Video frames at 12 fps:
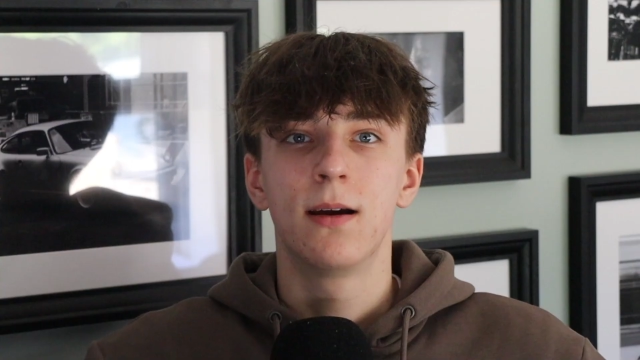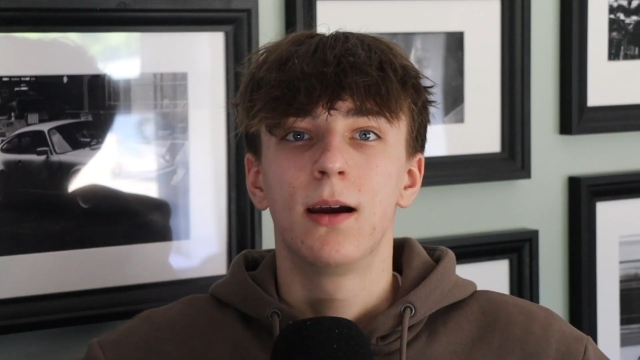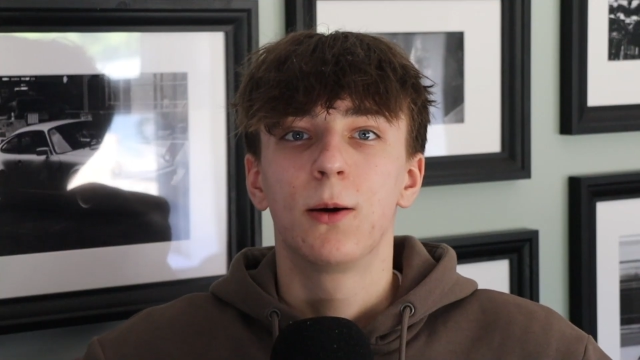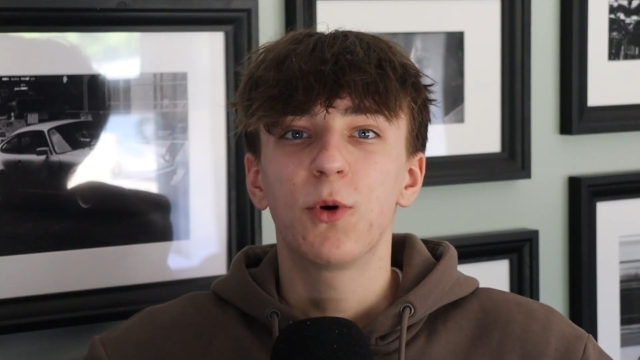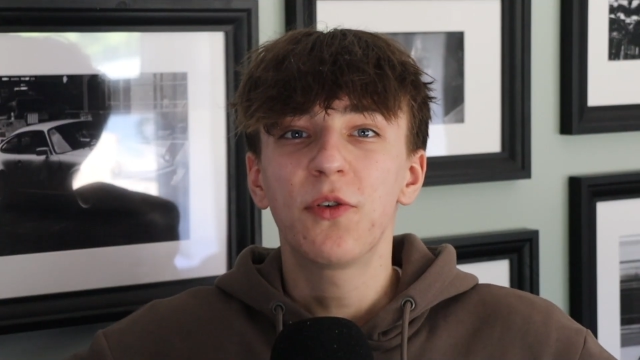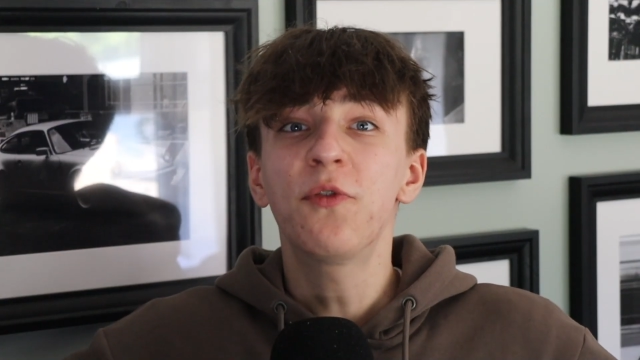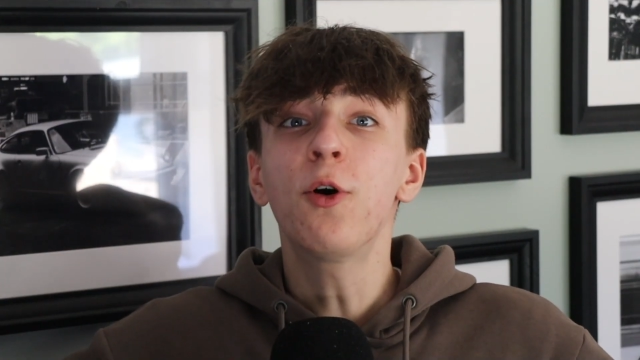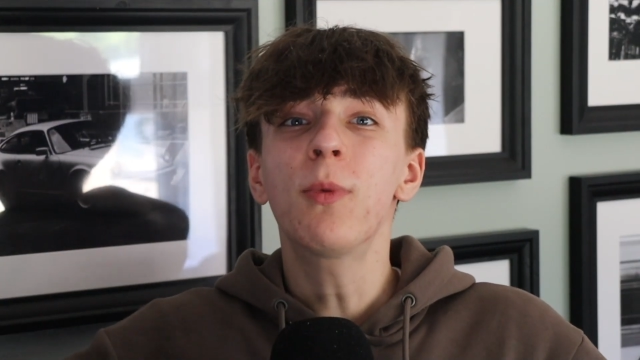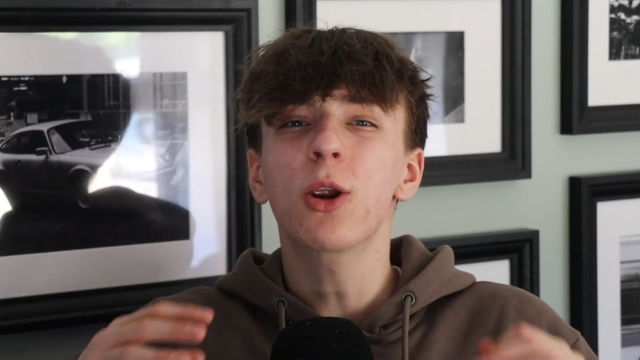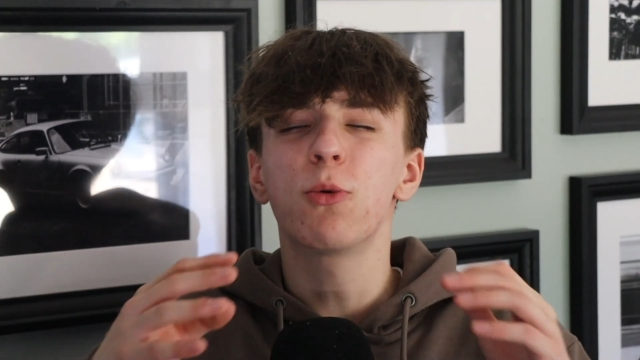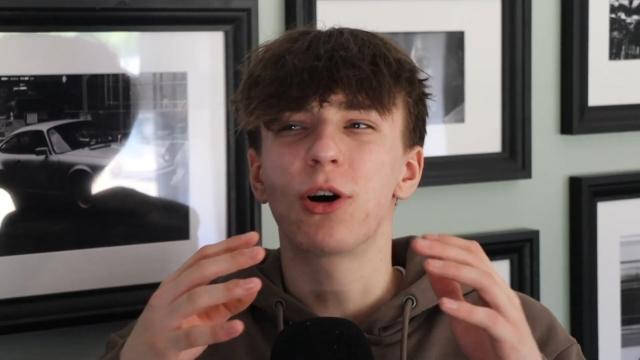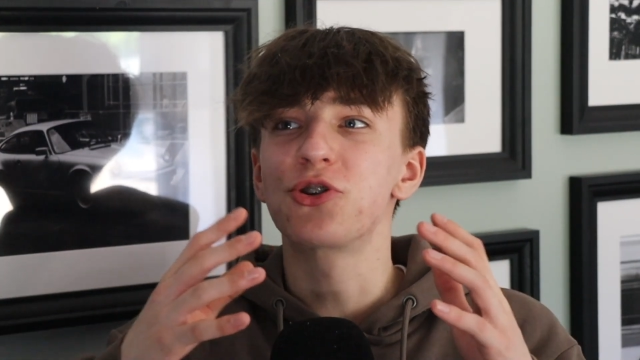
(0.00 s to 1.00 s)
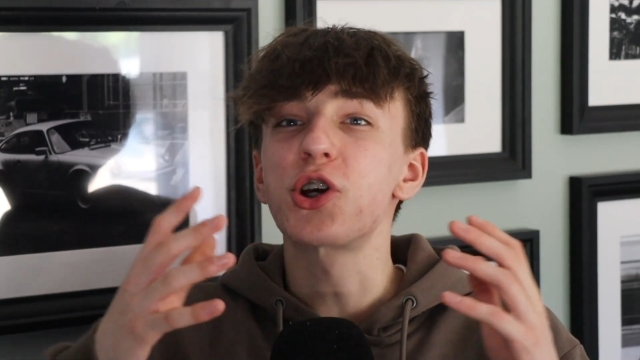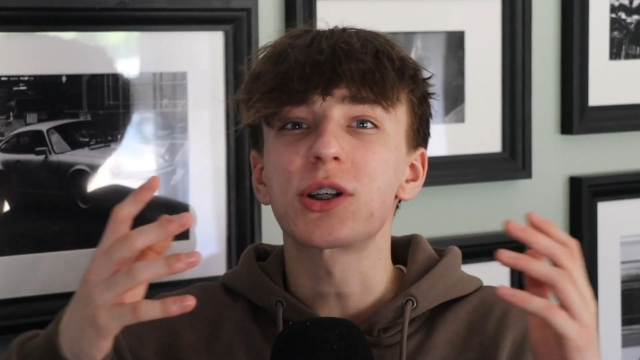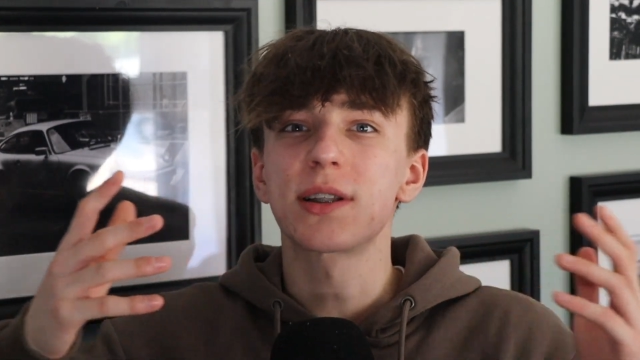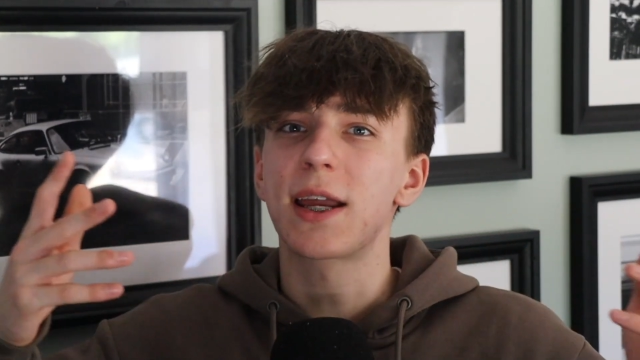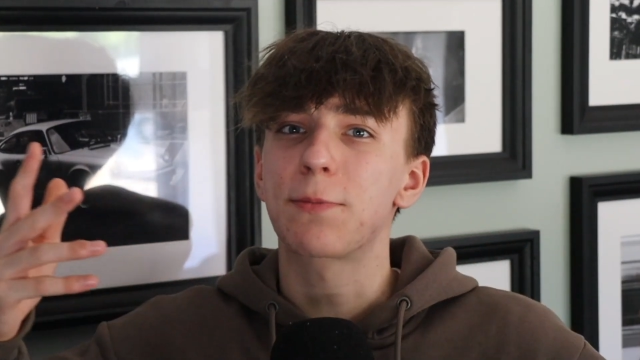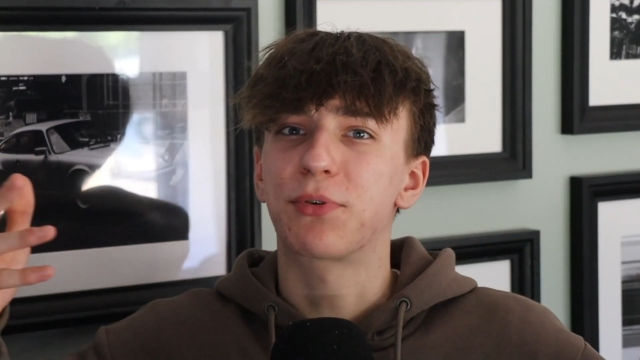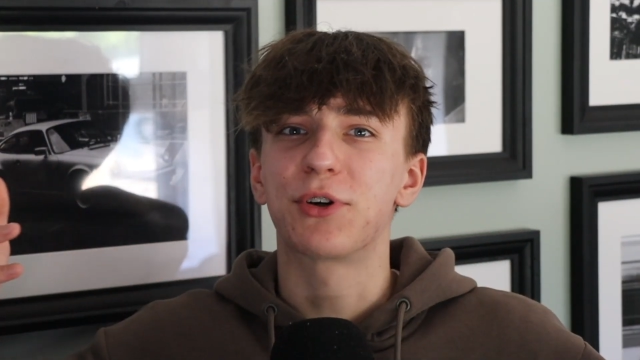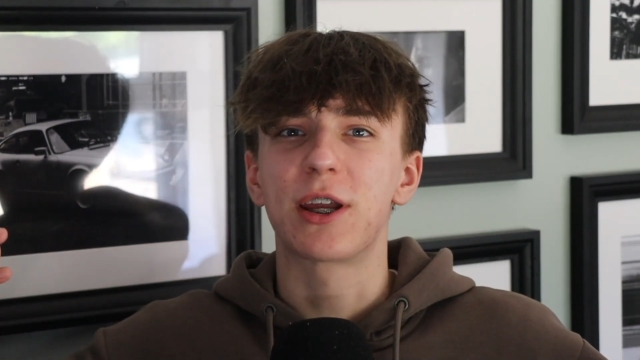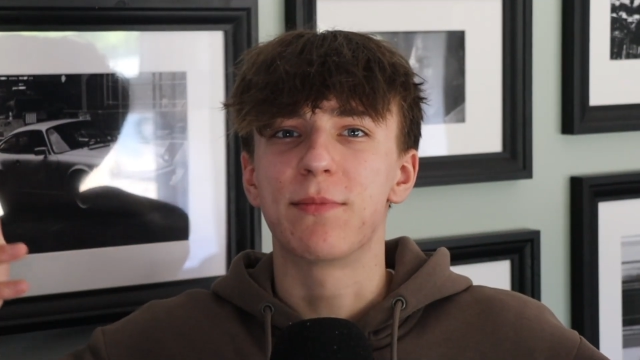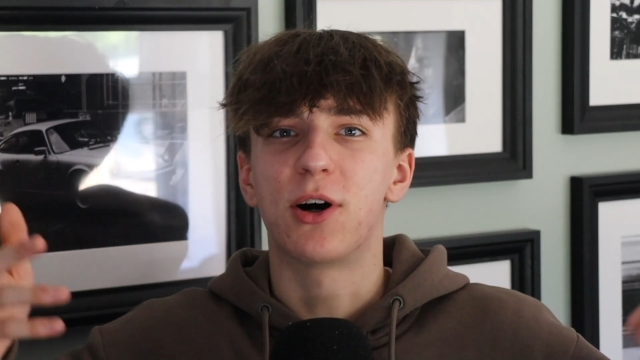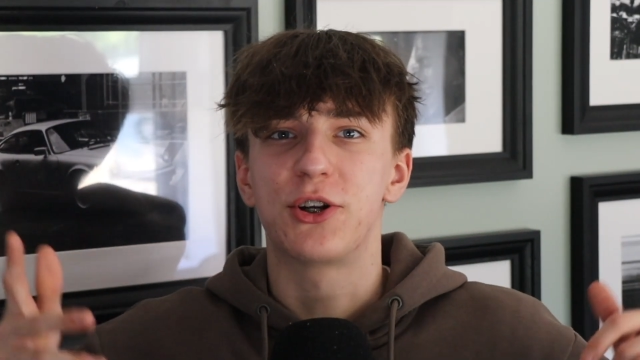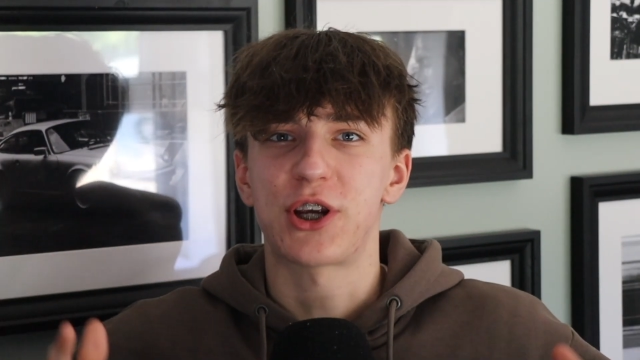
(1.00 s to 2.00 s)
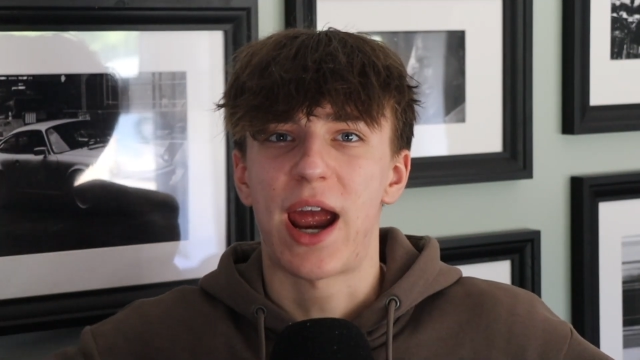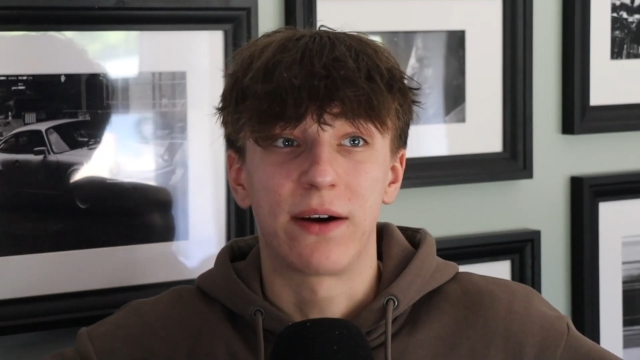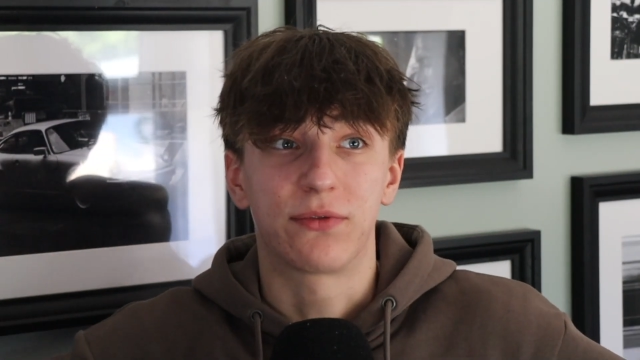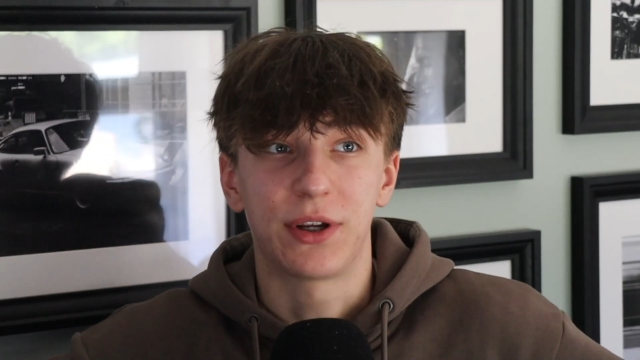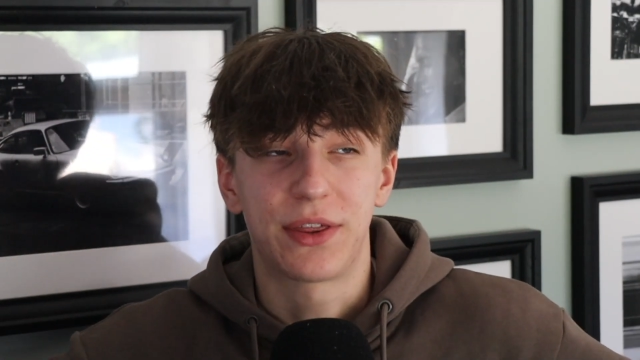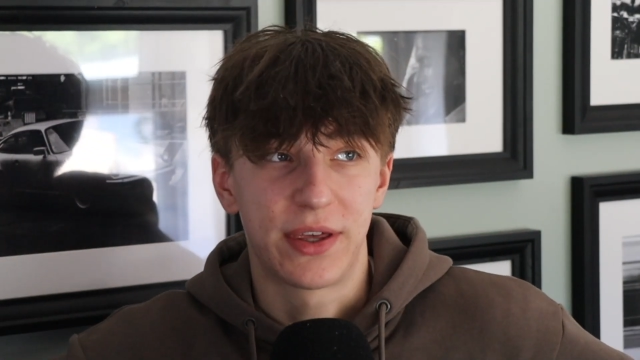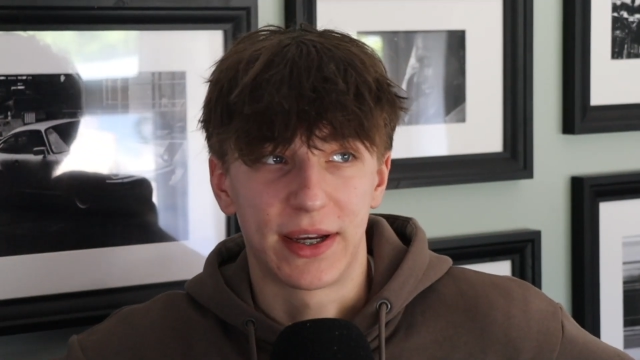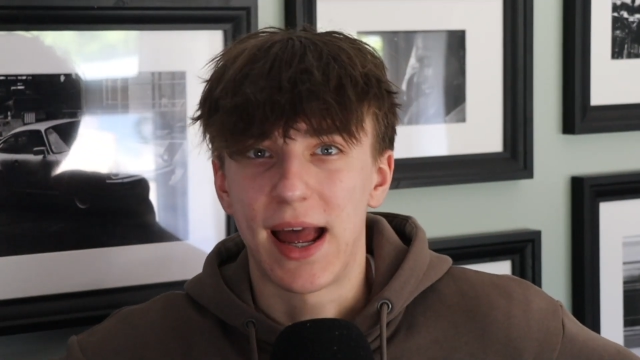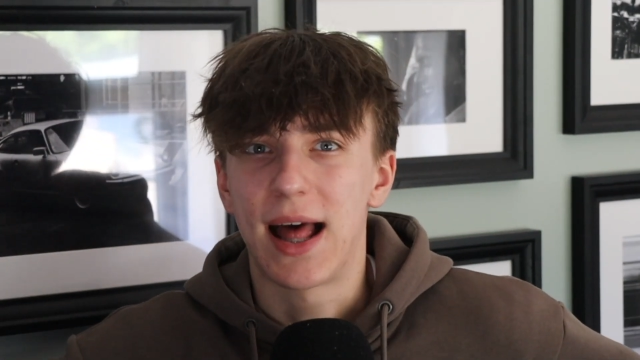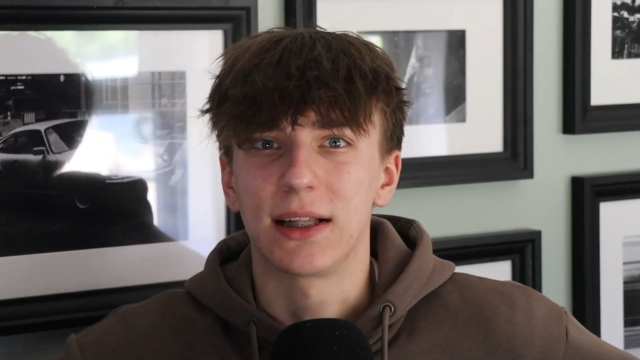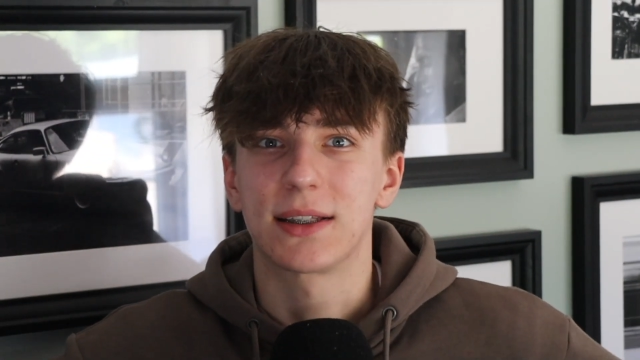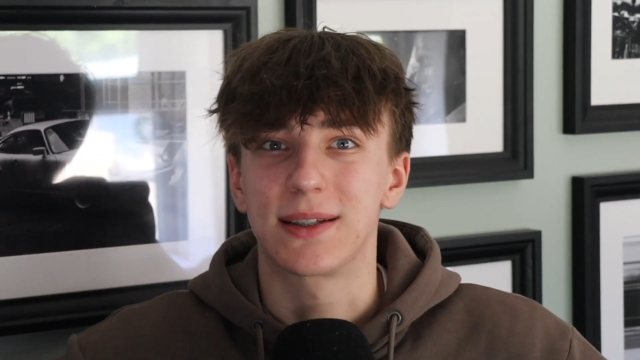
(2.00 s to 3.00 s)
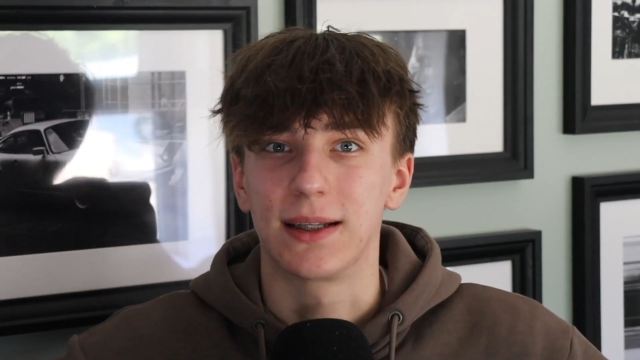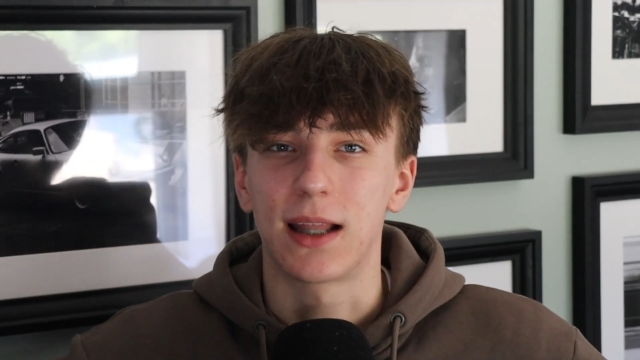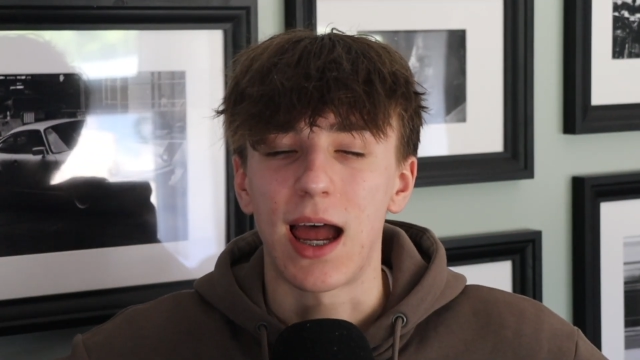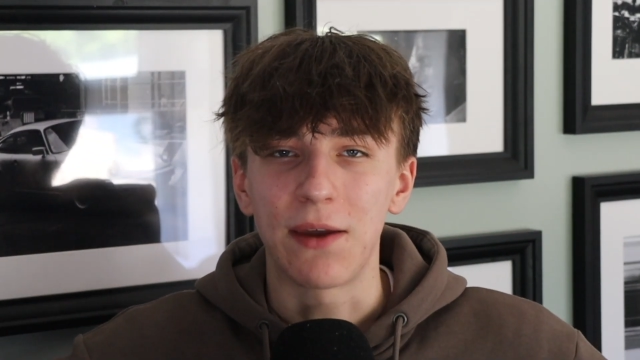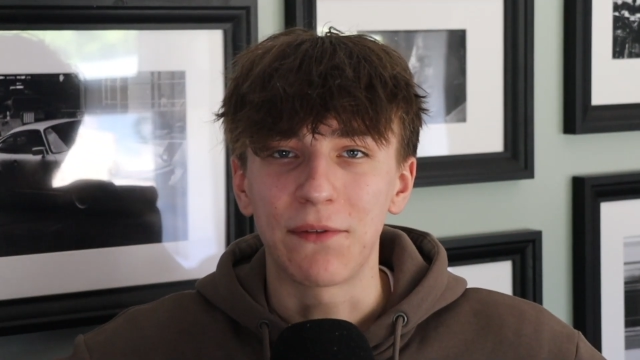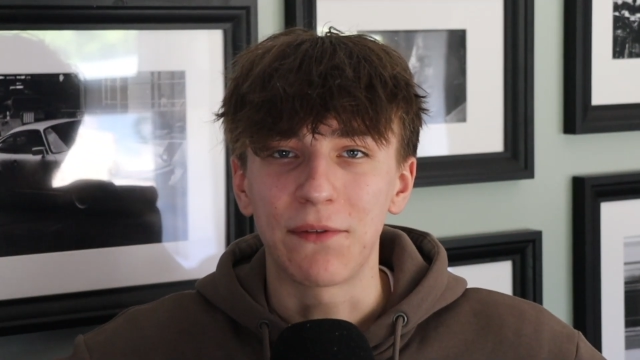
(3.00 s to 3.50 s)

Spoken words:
Well, Formula 1, just like pretty much everything else in life,